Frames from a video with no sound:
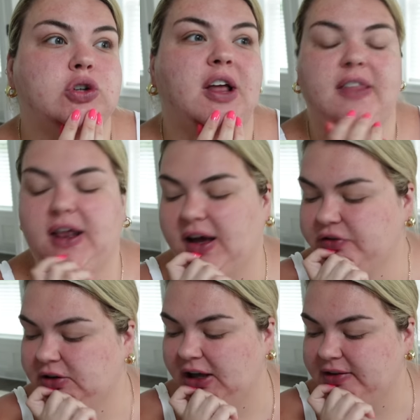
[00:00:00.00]
And then
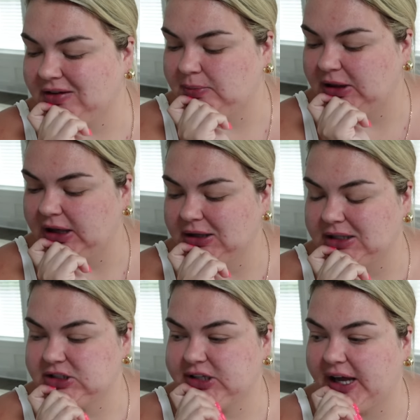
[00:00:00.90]
after that, it's gonna be like
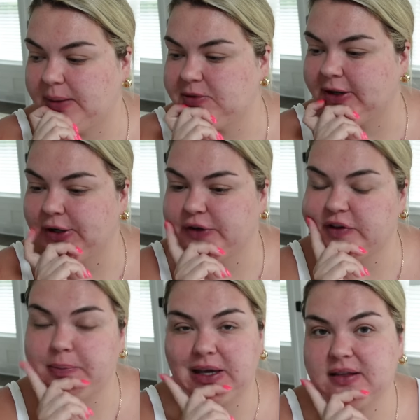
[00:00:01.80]
lunchtime. So I don't know if
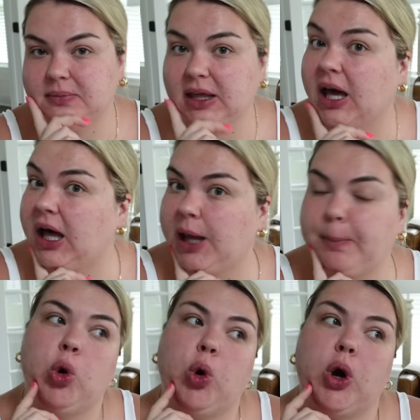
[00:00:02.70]
I'll pick something
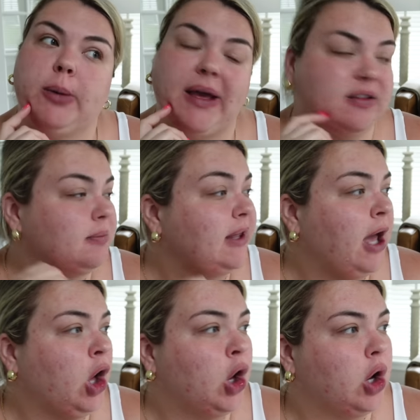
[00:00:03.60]
up or make something at
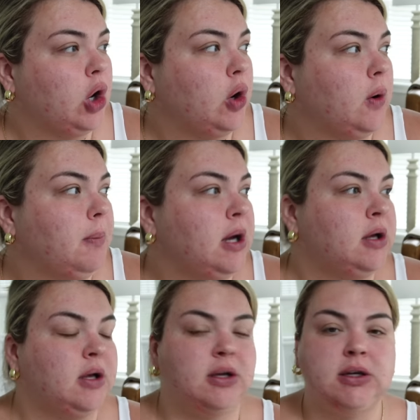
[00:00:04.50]
home.
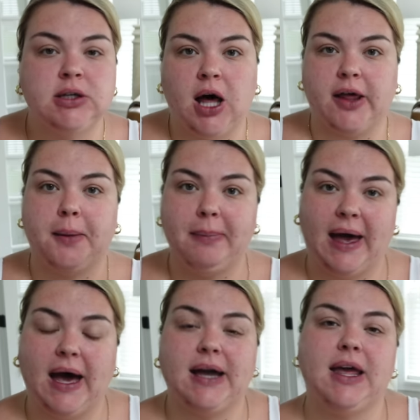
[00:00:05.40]
I'll come
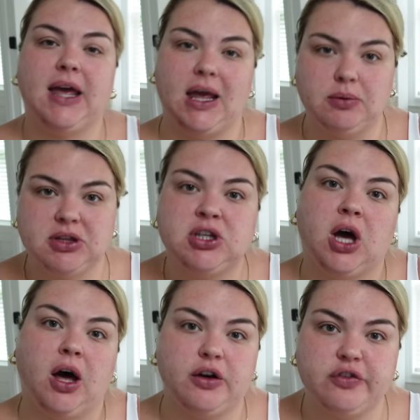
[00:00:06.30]
back, hang with the
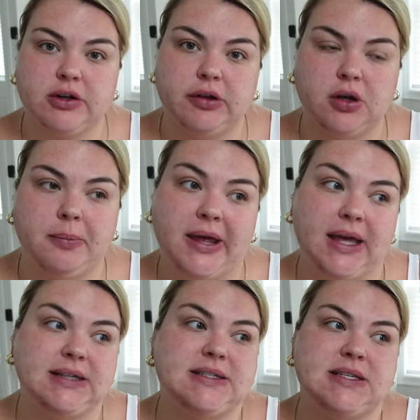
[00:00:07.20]
dog for a little
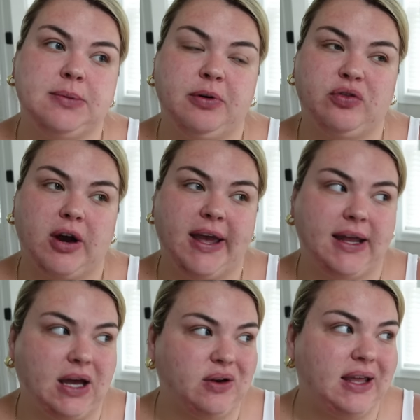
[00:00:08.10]
bit before I
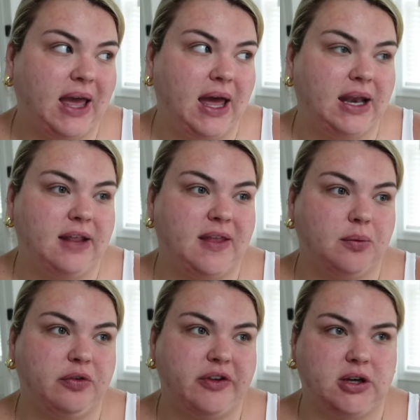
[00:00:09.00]
head out again, and then
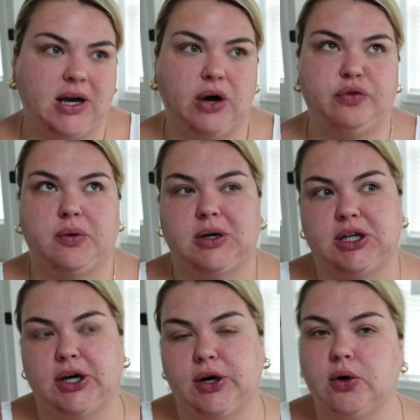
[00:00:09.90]
we'll figure out if we wanna
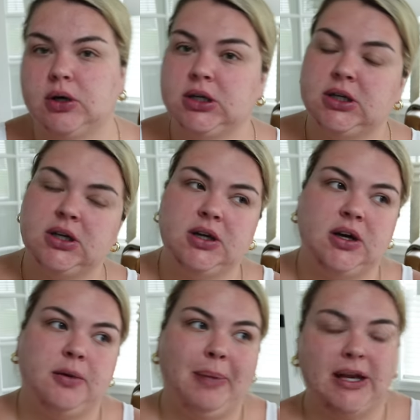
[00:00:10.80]
go
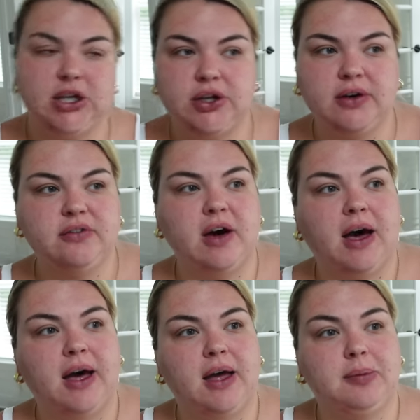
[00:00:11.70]
pedicure
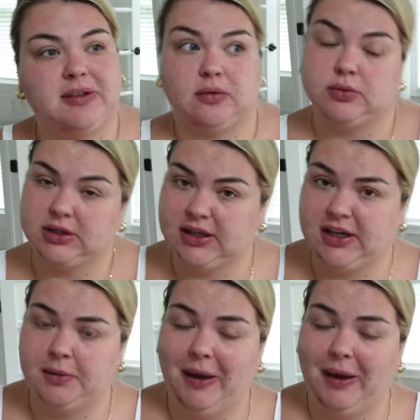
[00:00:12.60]
vibe, because I really need a